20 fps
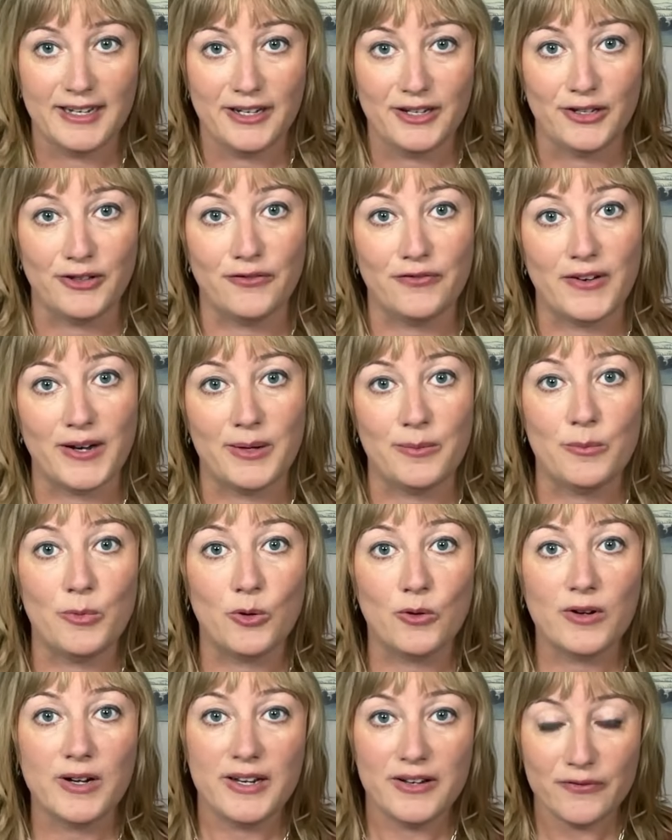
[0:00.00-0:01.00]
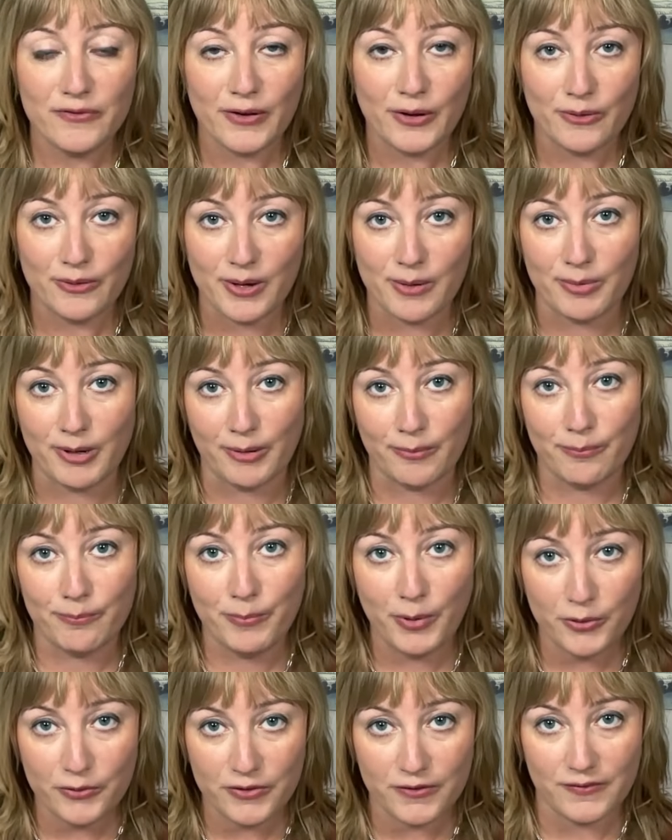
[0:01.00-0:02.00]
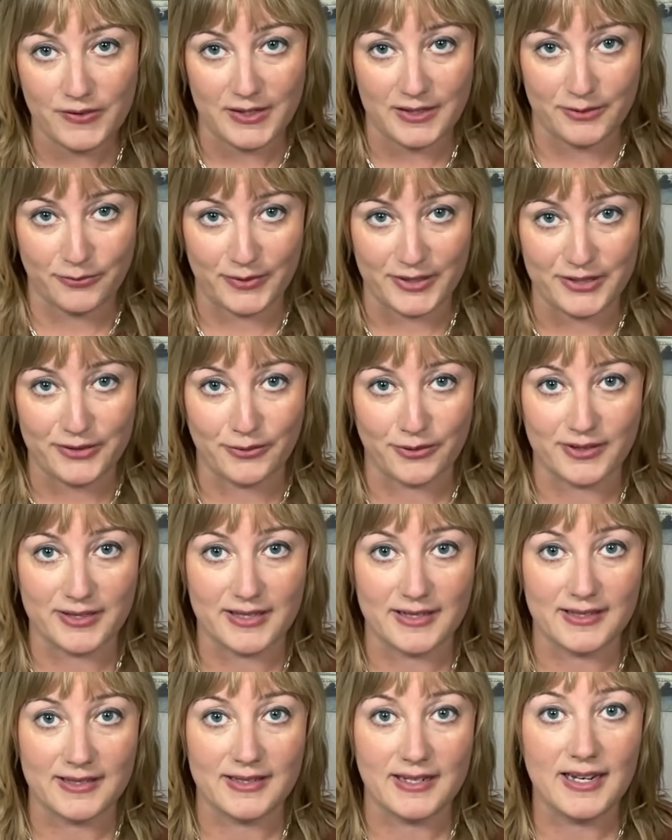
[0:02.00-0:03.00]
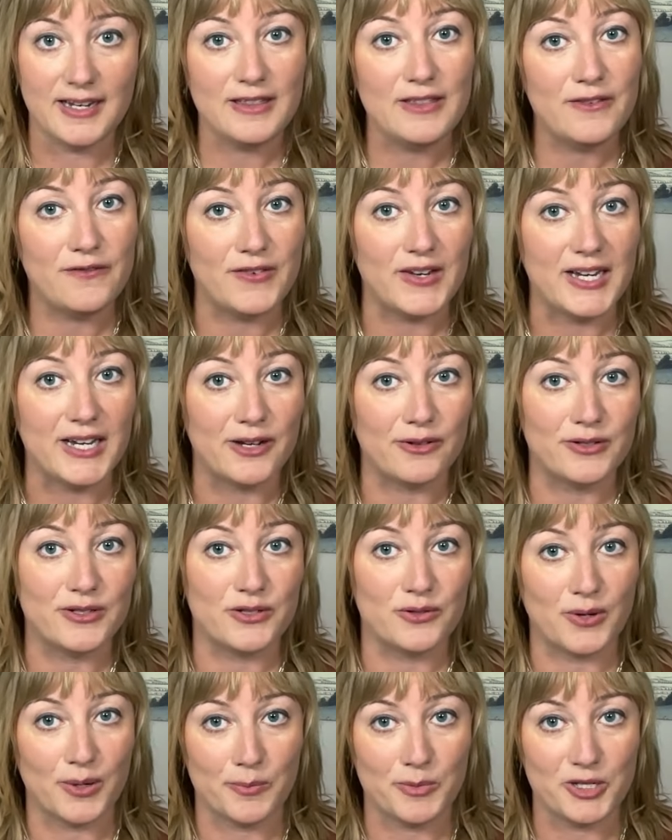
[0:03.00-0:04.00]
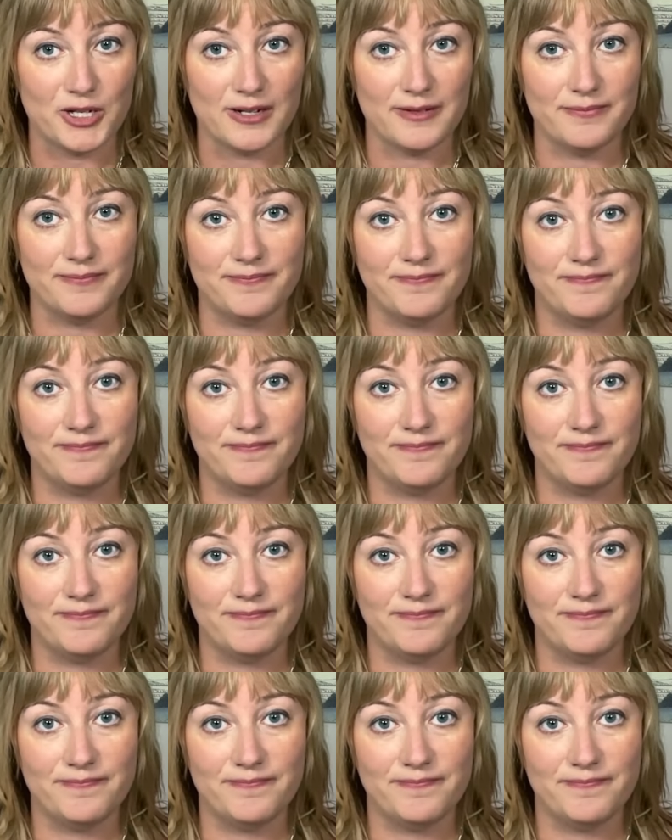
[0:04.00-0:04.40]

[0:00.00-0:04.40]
You'll find more info about both of these resources in the video description.